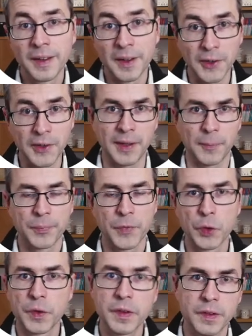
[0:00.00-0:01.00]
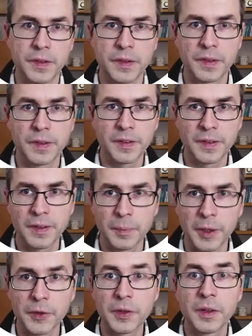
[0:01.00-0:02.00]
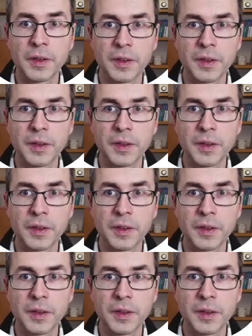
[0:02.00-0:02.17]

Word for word: Okay, so this is this is about